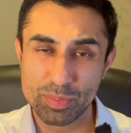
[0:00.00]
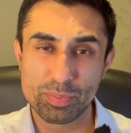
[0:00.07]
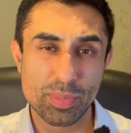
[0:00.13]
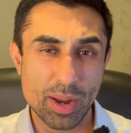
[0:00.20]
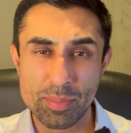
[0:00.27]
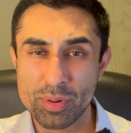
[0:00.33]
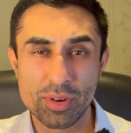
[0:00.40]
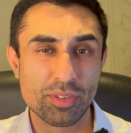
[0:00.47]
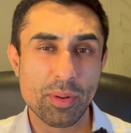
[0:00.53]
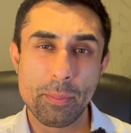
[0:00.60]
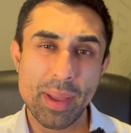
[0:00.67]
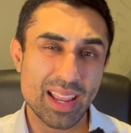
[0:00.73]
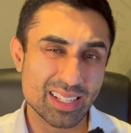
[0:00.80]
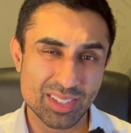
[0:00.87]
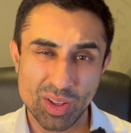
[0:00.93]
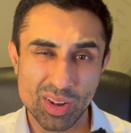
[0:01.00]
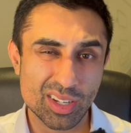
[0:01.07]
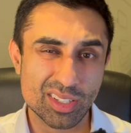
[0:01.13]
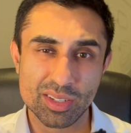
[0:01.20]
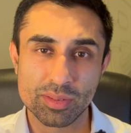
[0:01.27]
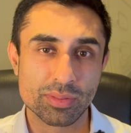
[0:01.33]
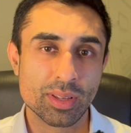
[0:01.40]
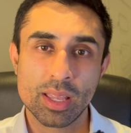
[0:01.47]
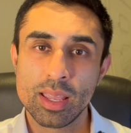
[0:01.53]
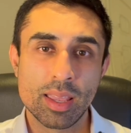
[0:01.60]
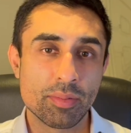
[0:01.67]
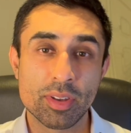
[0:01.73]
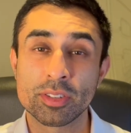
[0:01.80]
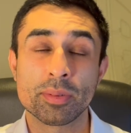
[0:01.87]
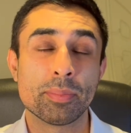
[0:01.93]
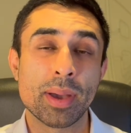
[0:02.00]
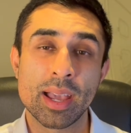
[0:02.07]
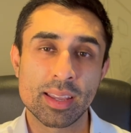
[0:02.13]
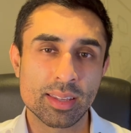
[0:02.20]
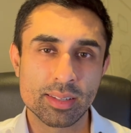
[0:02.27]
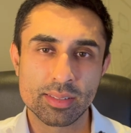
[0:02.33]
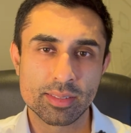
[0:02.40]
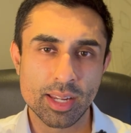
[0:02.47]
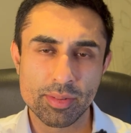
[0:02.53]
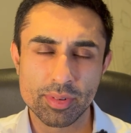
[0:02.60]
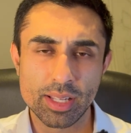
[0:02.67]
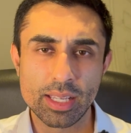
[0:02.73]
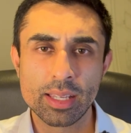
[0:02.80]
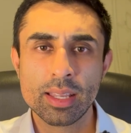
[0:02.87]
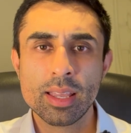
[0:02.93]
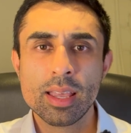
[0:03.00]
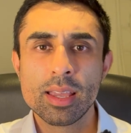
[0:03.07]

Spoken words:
improve your base knowledge of investment banking generally.